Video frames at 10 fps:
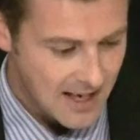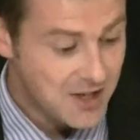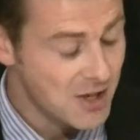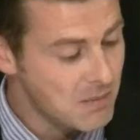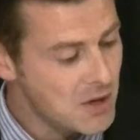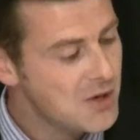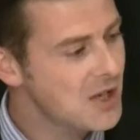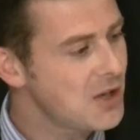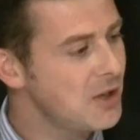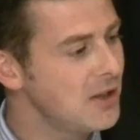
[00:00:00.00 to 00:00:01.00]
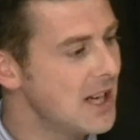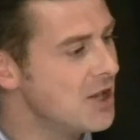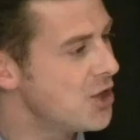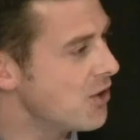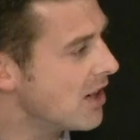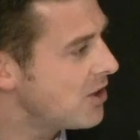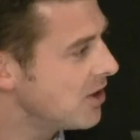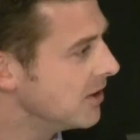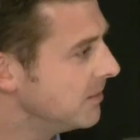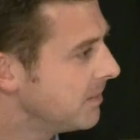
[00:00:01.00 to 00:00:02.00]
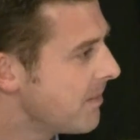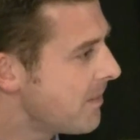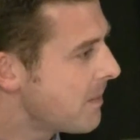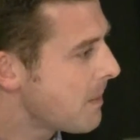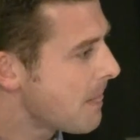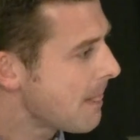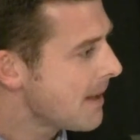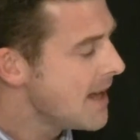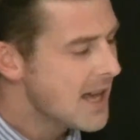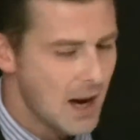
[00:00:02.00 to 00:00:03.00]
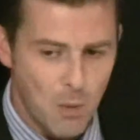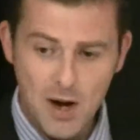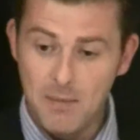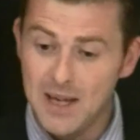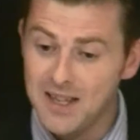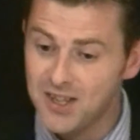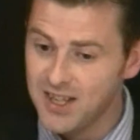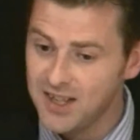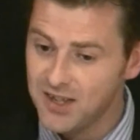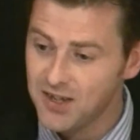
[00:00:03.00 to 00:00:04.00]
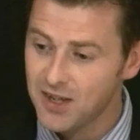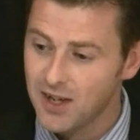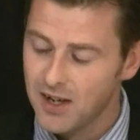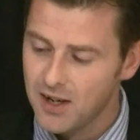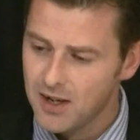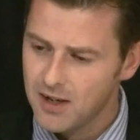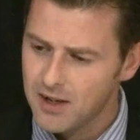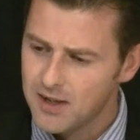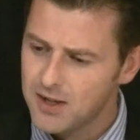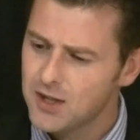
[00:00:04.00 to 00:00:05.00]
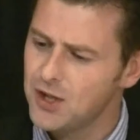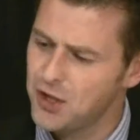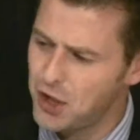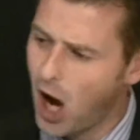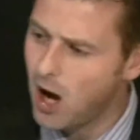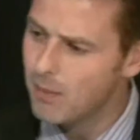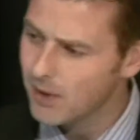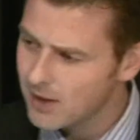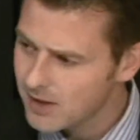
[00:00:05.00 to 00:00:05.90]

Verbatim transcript: It's a musical instruction. And what it means is stop.